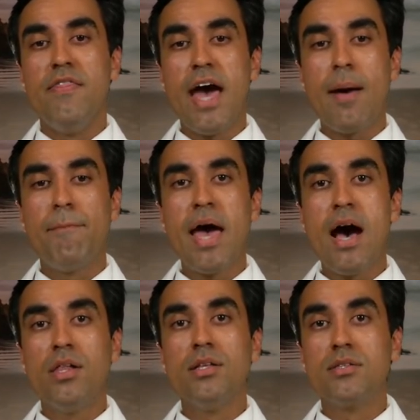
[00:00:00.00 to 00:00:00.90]
That
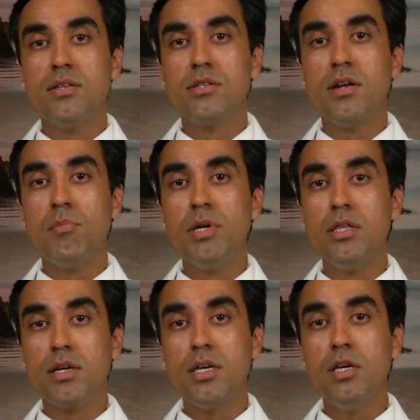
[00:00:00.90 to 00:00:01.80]
balance is going to
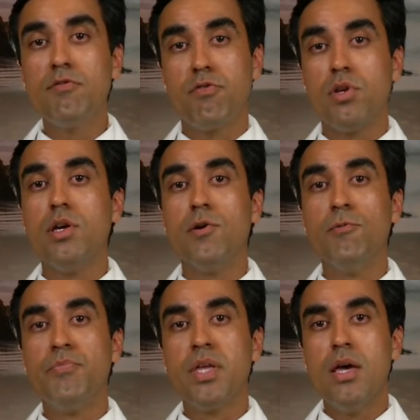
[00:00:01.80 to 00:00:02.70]
be the key for you.